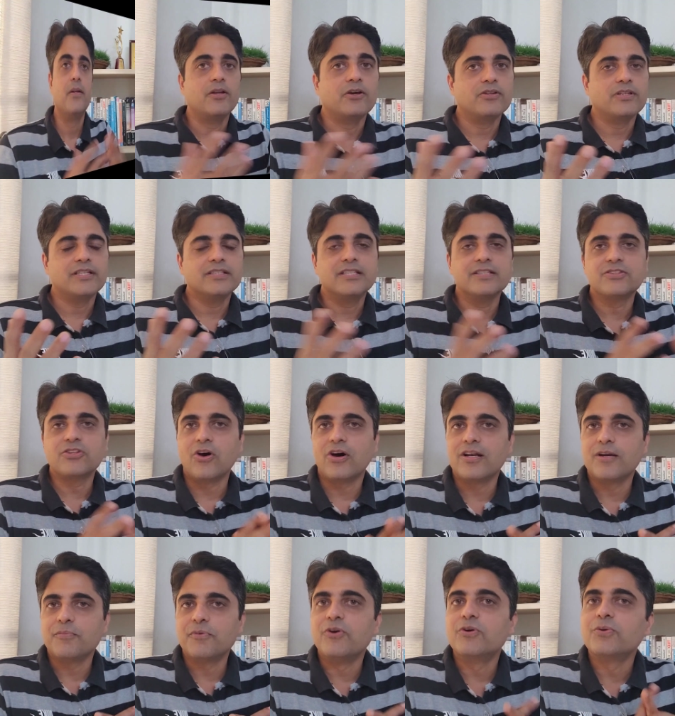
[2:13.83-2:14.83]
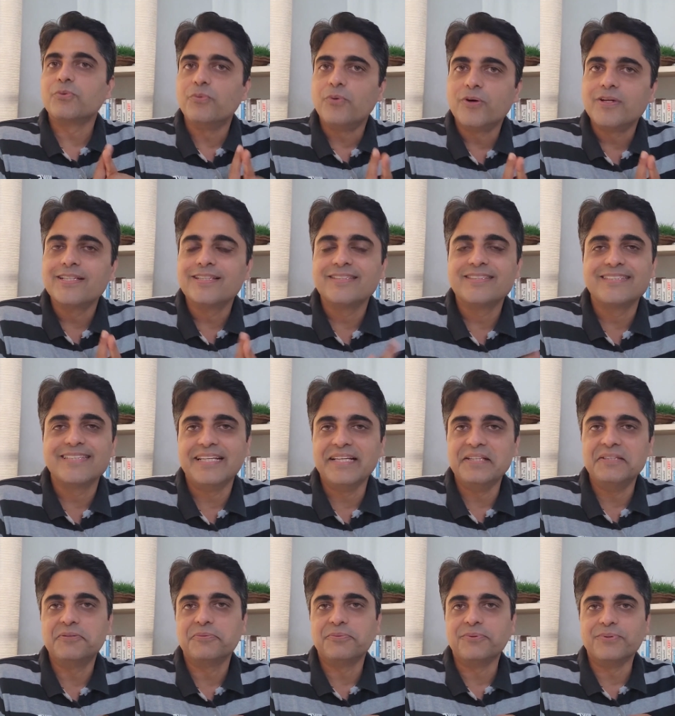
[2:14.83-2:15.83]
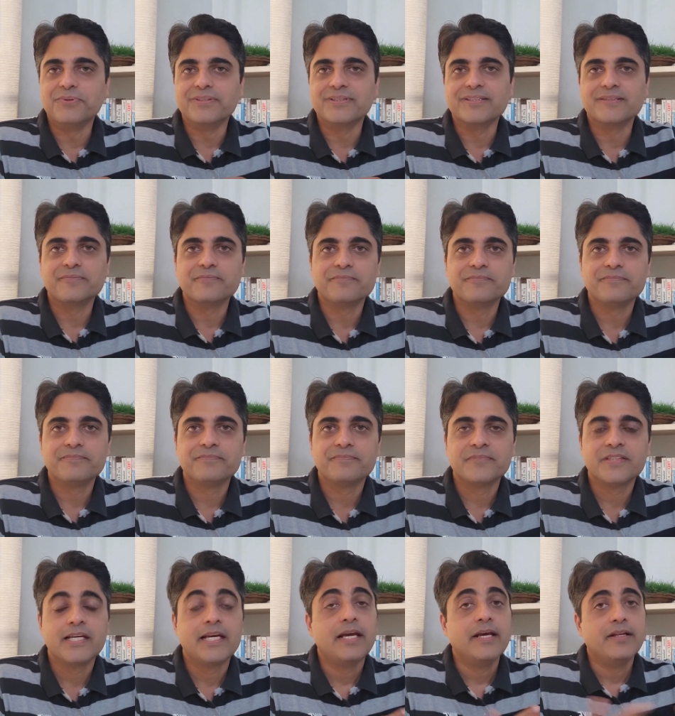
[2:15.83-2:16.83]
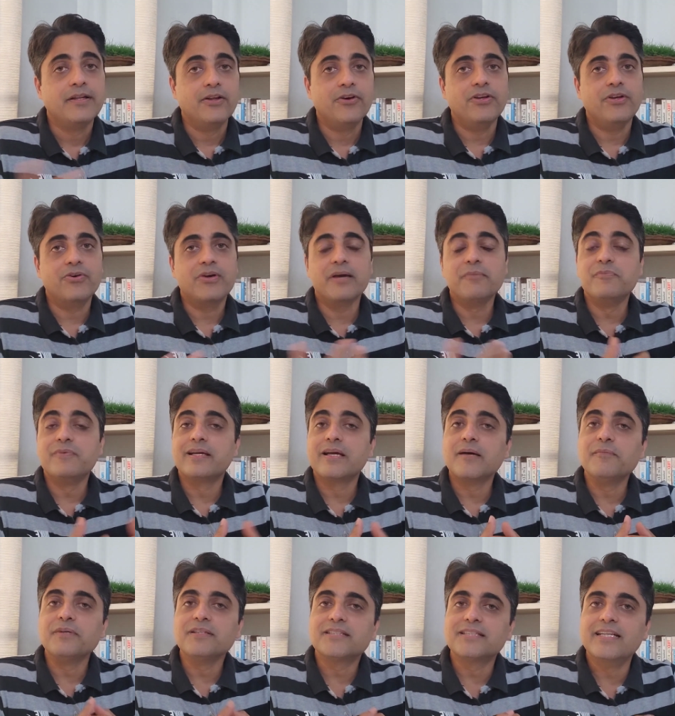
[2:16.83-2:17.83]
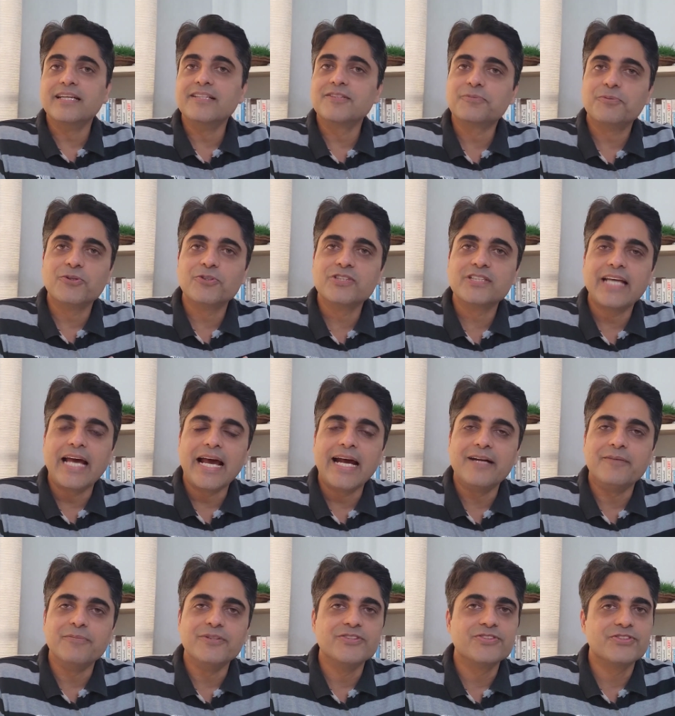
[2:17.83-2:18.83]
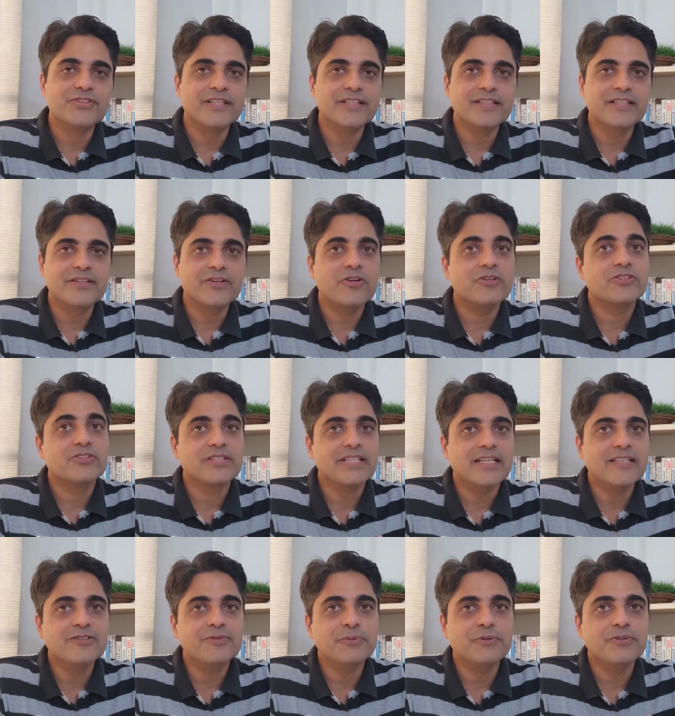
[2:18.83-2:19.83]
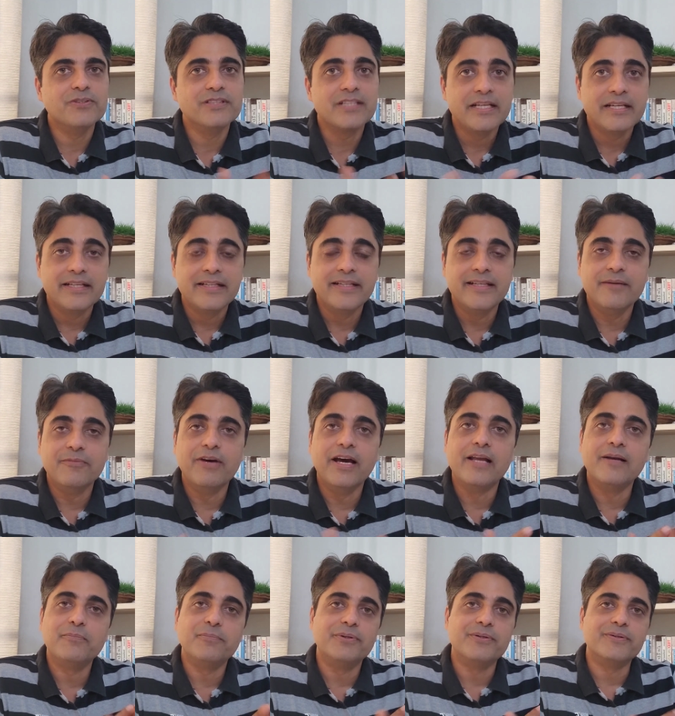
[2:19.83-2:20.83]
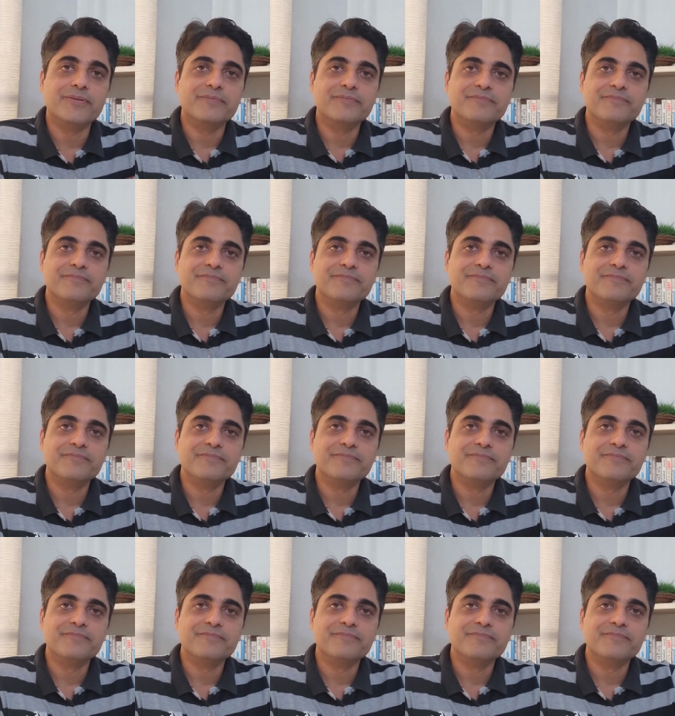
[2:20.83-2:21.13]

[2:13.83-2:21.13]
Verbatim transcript: Now this is all about what is Salesforce. Now you can become a Salesforce administrator or Salesforce developer.